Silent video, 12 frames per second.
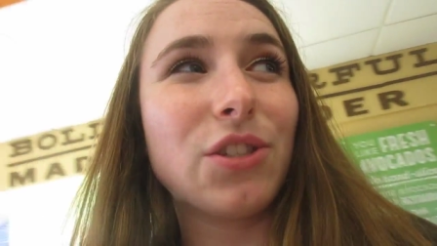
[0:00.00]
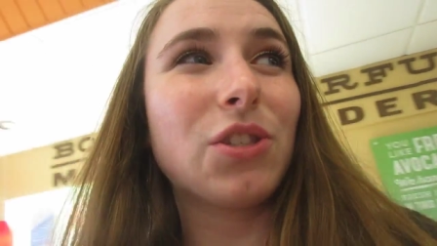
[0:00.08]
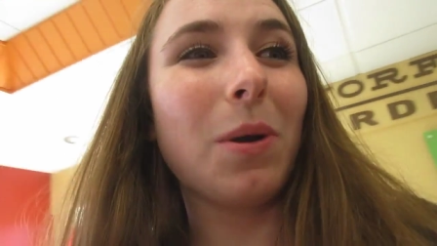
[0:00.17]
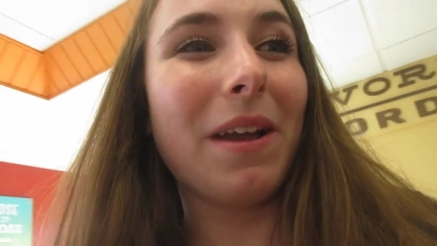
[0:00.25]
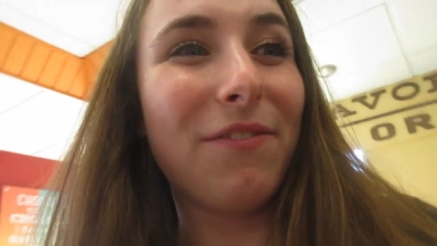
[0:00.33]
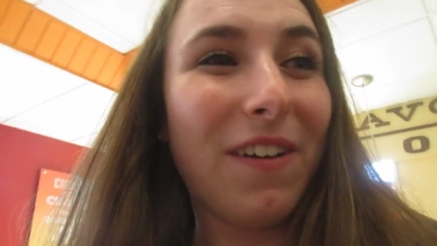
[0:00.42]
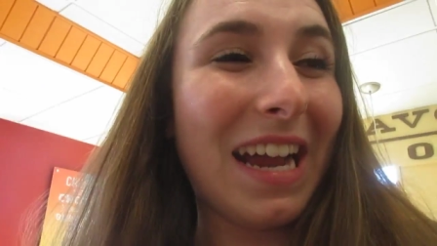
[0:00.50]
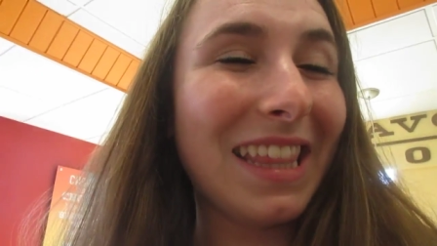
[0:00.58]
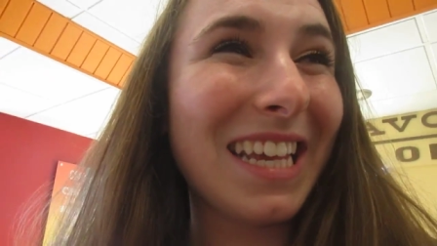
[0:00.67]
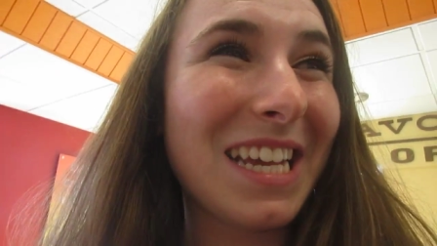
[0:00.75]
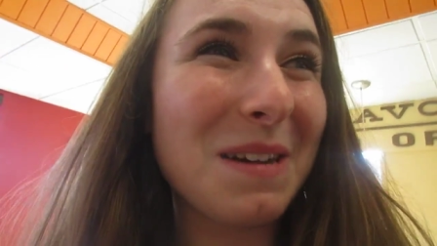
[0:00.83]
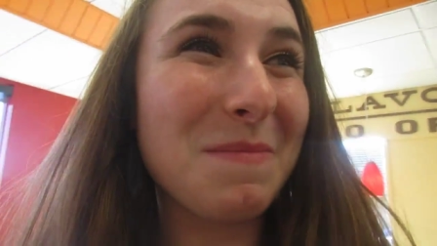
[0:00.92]
So I
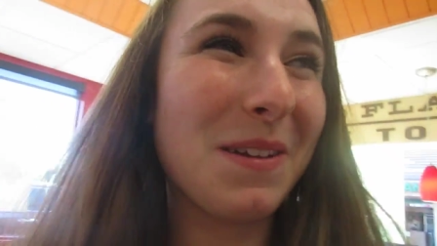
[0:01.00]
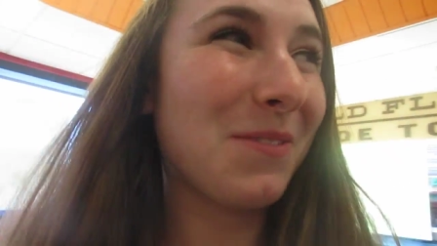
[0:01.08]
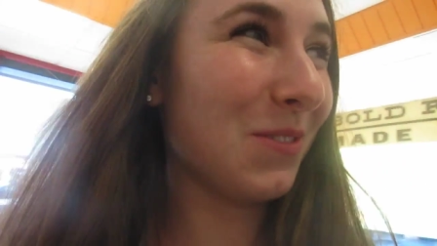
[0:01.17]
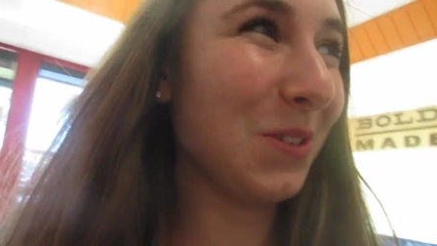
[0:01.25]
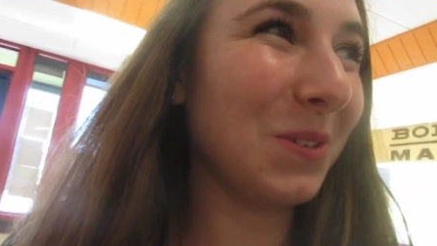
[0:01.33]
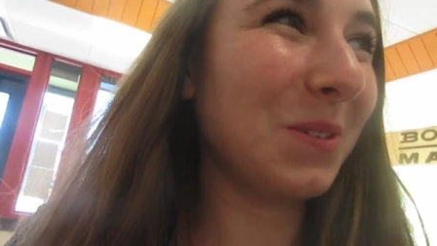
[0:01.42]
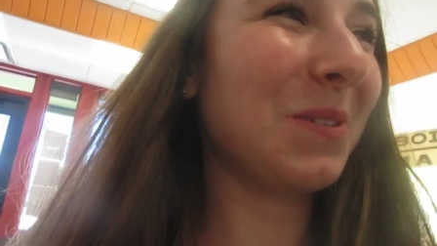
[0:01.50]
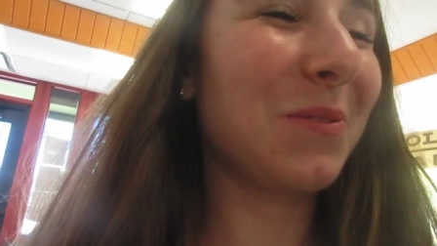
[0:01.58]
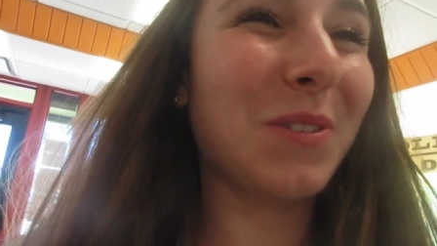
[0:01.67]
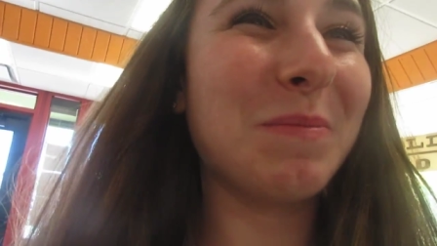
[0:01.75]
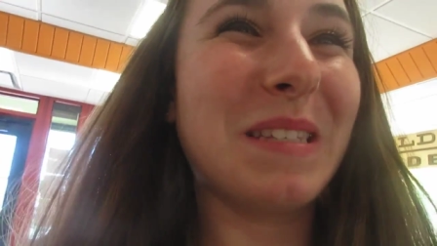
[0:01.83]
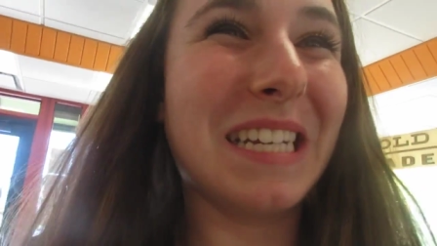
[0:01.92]
finally got my food
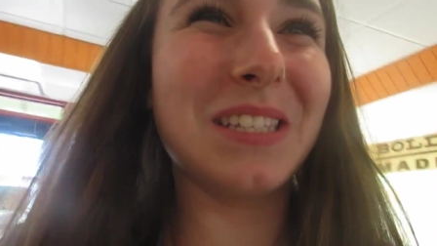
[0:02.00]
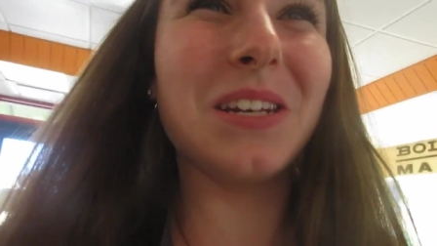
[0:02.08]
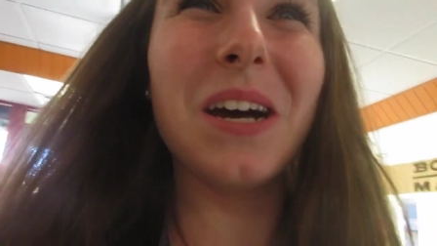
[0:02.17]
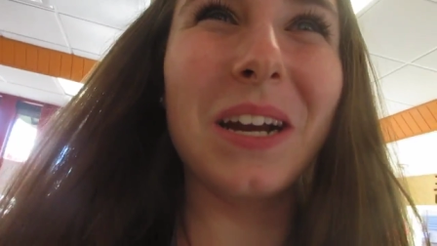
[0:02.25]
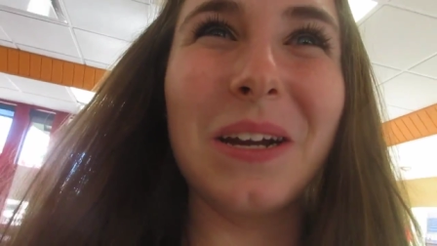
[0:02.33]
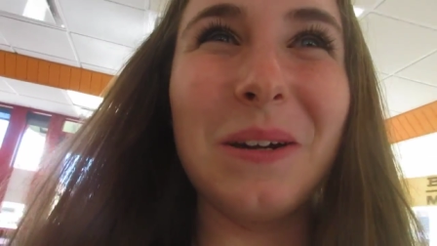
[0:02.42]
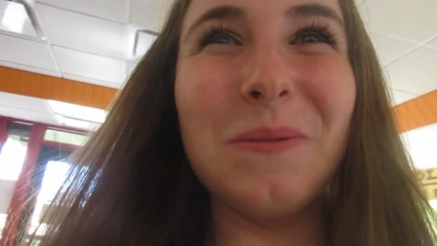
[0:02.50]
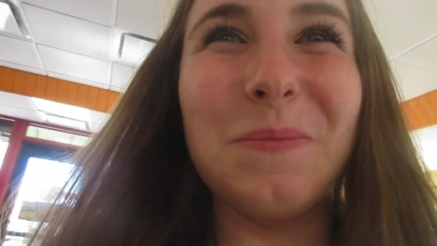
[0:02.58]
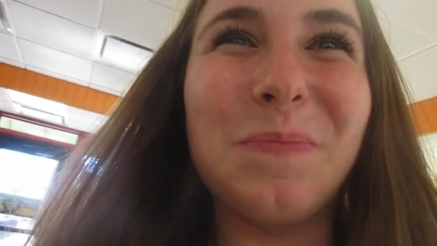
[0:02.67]
from Del Taco.